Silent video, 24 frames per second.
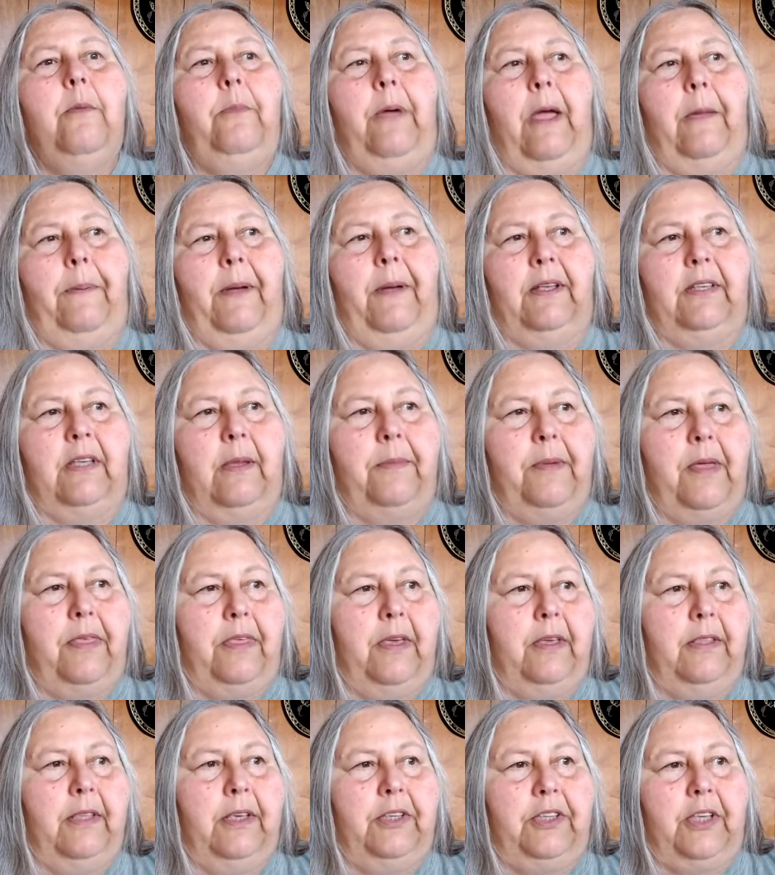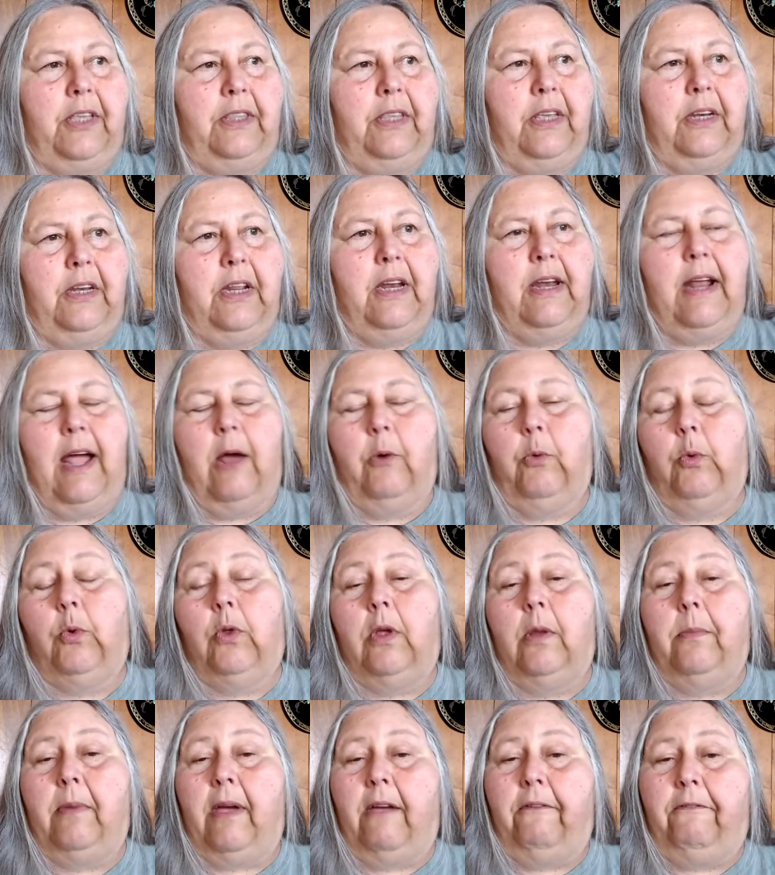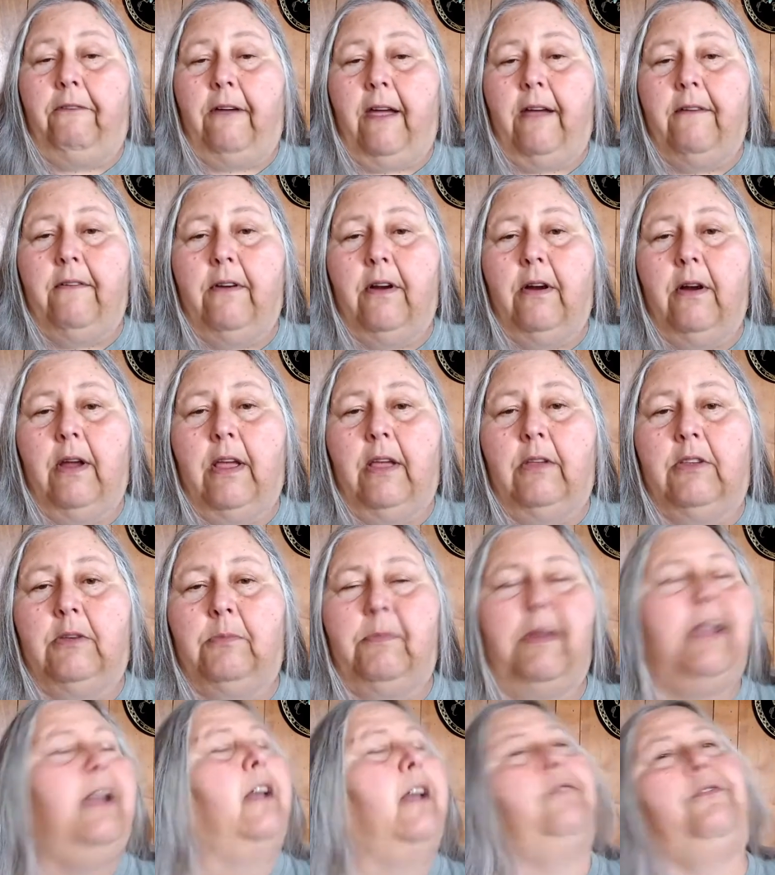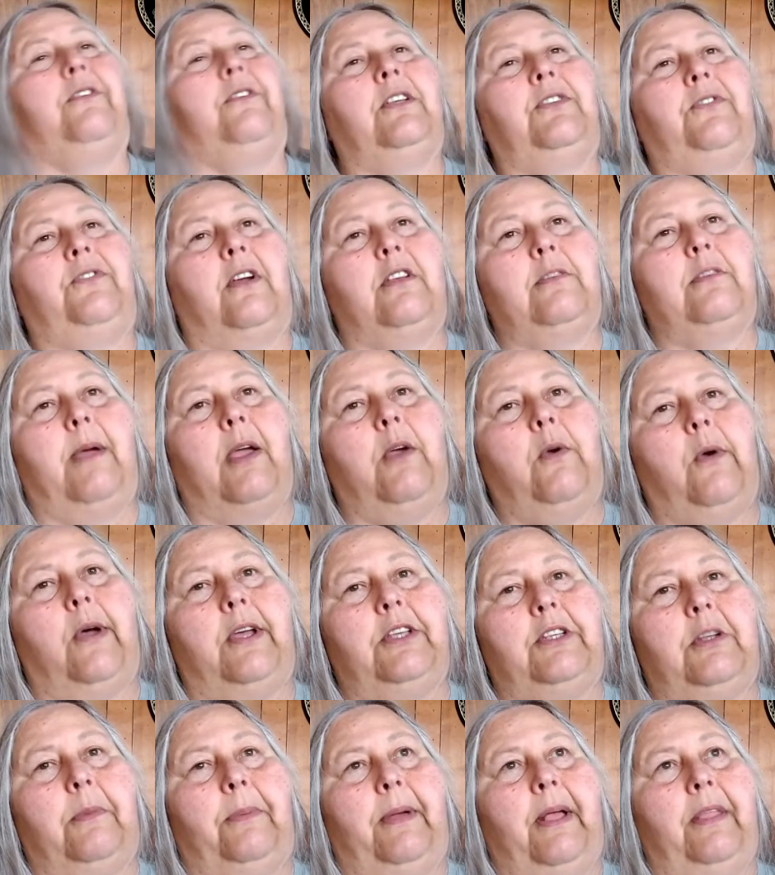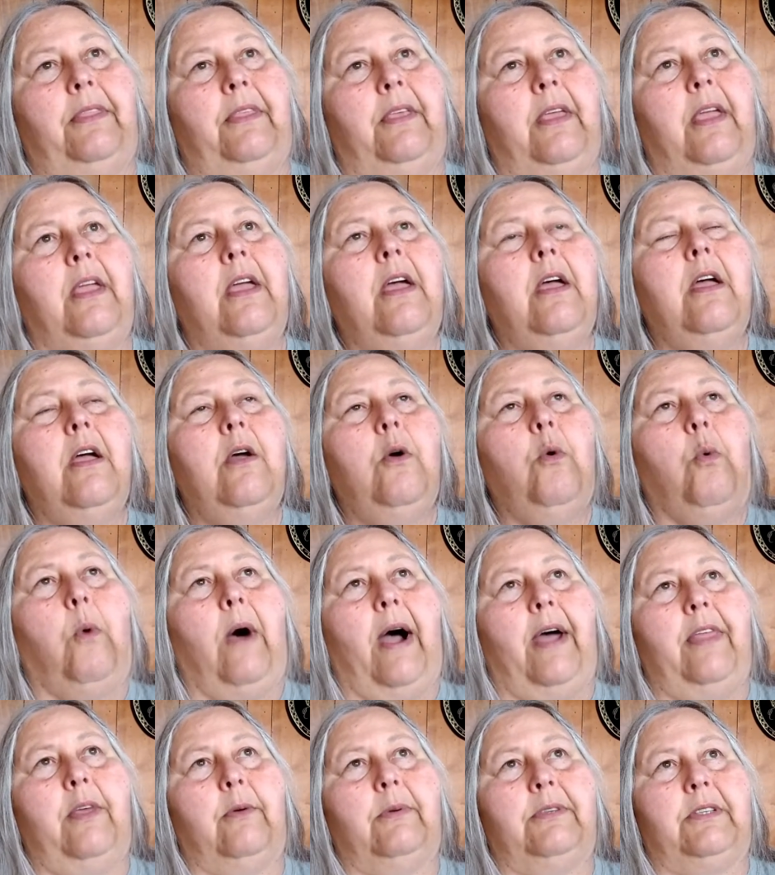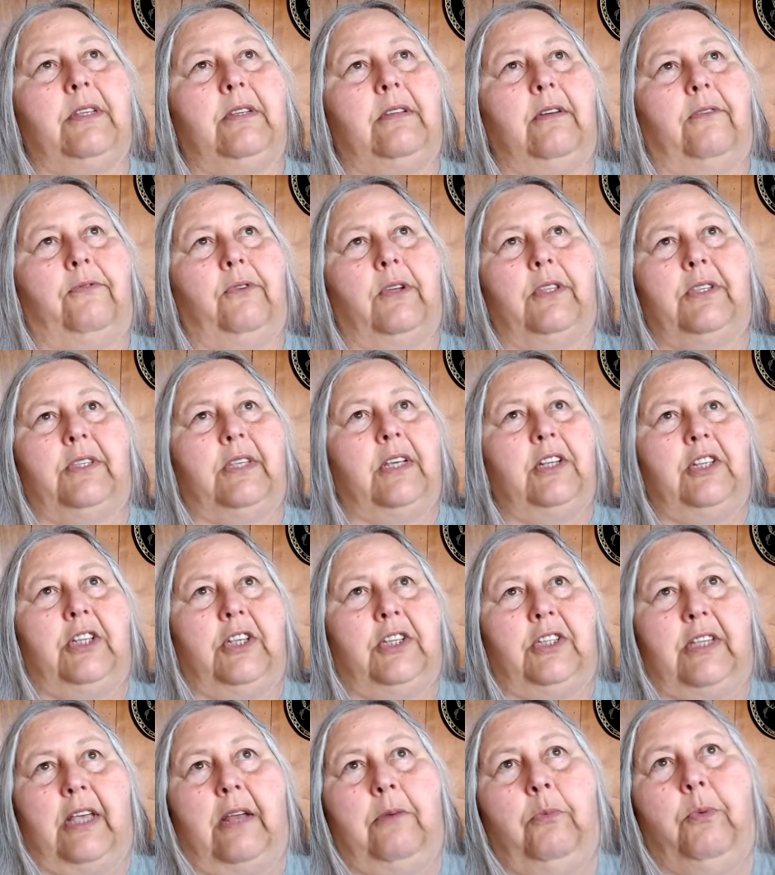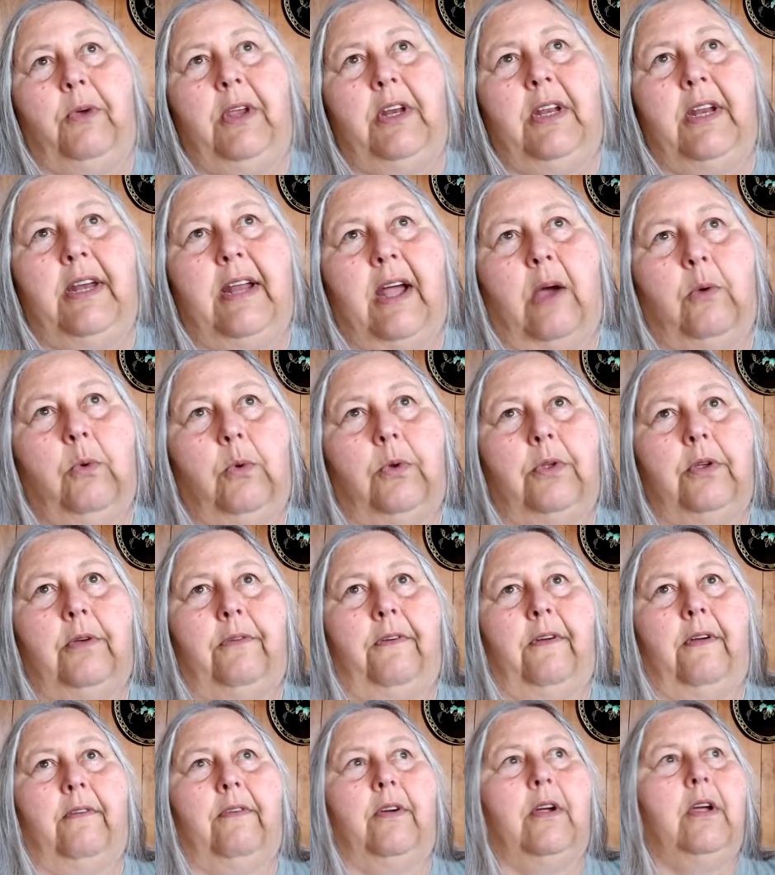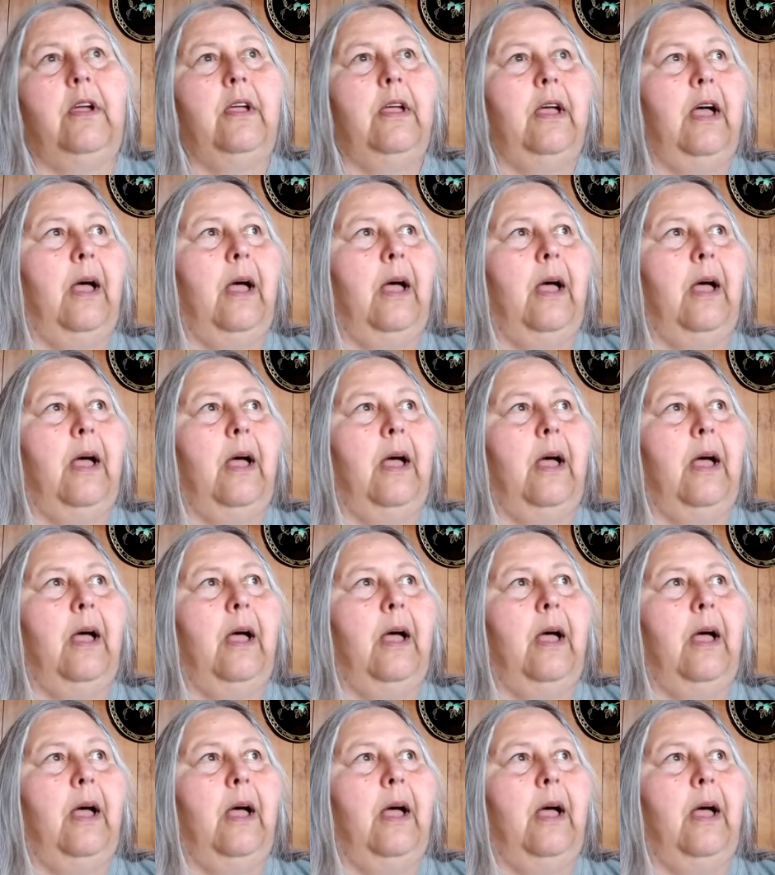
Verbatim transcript: PayPal sent me a thing and they said they did not rule in my favor as, as far as my request about the why there was a difference. They just said, we did not rule in your favor.